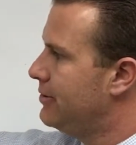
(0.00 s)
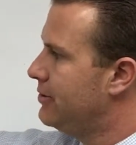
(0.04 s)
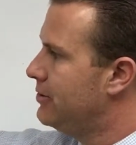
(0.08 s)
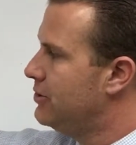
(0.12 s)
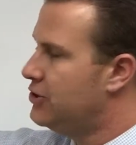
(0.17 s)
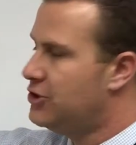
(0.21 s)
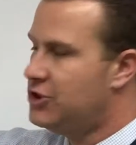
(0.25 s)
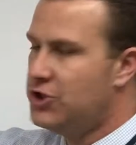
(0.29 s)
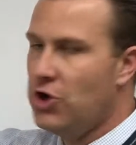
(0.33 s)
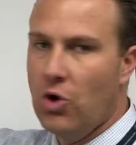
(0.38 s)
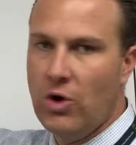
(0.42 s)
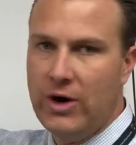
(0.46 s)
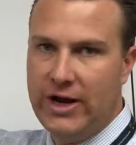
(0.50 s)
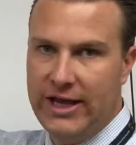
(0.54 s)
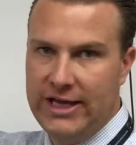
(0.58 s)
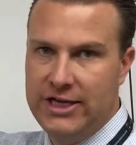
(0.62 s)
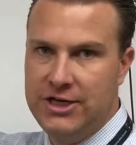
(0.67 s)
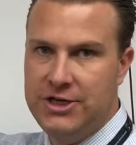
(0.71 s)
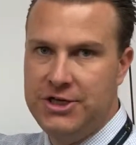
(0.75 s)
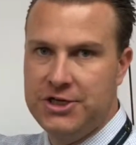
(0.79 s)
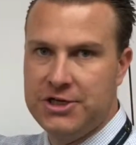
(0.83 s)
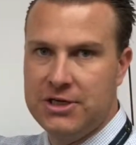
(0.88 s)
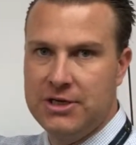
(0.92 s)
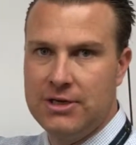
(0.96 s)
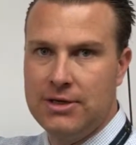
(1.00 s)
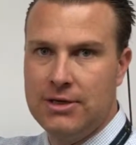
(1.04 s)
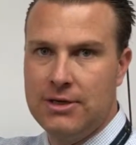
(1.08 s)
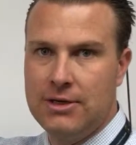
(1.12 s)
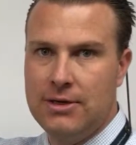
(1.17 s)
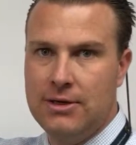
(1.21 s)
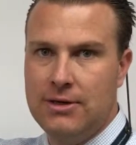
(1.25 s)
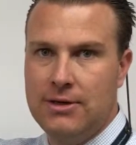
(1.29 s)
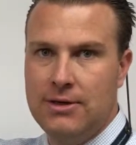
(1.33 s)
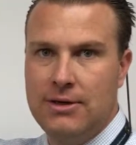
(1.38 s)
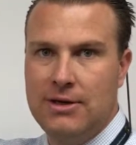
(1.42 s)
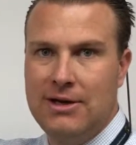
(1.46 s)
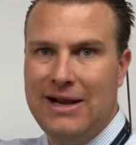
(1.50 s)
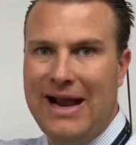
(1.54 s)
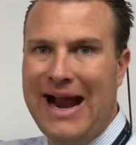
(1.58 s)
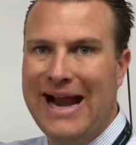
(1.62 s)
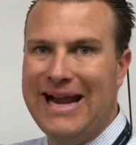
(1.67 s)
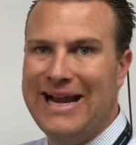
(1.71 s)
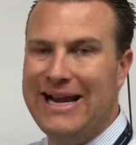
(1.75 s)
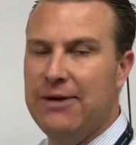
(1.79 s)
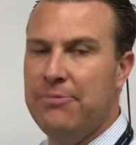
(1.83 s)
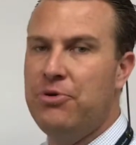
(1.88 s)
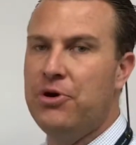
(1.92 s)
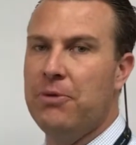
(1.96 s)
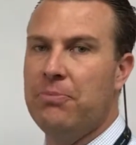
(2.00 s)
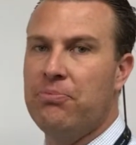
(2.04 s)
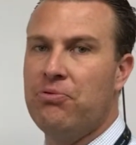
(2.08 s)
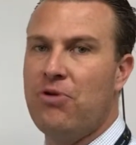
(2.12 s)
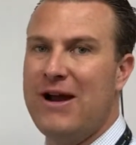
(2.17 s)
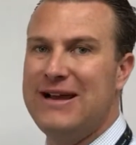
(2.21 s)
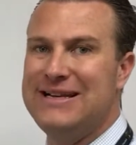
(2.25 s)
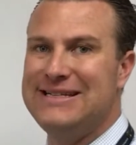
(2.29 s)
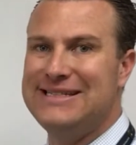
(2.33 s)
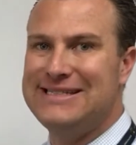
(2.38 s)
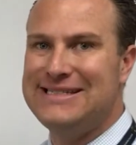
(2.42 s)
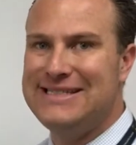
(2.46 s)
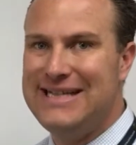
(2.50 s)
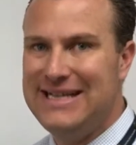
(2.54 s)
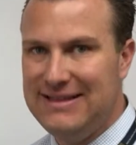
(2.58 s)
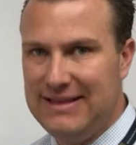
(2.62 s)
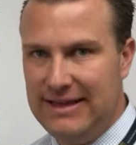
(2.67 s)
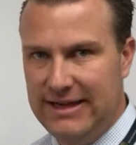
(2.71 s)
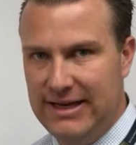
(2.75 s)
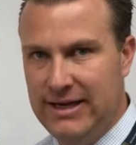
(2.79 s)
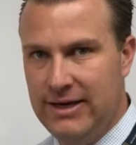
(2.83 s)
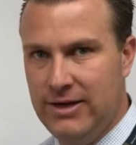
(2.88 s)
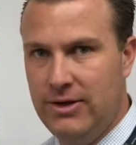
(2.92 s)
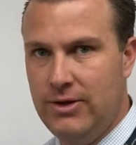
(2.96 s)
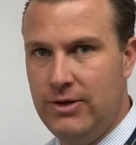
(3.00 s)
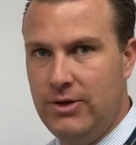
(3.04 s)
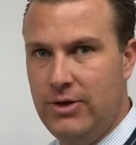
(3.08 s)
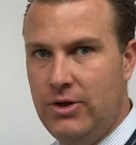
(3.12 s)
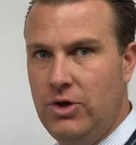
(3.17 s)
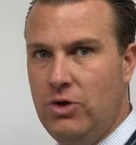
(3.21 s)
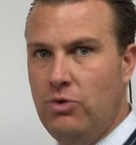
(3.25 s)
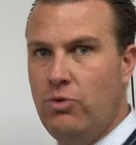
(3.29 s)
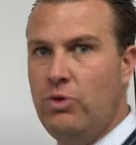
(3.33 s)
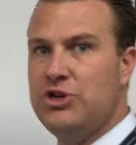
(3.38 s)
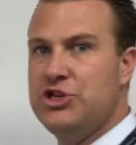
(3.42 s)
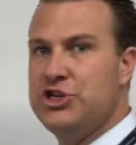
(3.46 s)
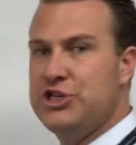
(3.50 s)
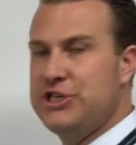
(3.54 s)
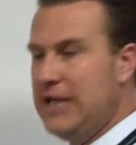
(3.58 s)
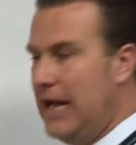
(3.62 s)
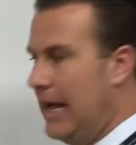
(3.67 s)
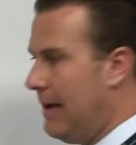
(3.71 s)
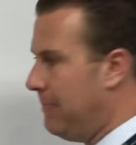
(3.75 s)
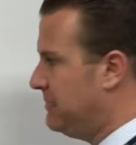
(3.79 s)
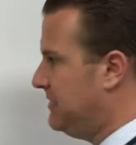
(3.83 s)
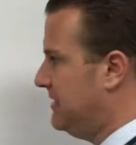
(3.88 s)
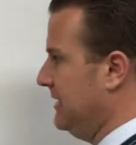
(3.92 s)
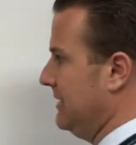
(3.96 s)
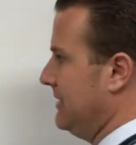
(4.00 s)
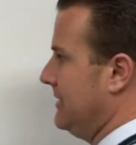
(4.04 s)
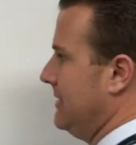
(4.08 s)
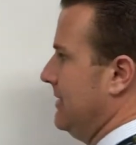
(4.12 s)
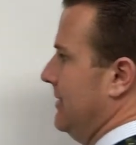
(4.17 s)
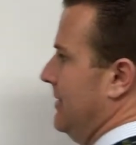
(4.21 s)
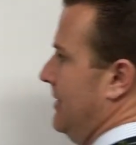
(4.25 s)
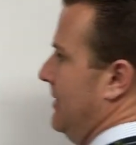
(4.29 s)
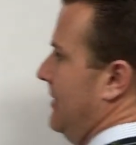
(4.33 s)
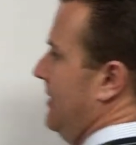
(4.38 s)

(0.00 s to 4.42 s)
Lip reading: shortage, I need to put a price ceiling, which stops it.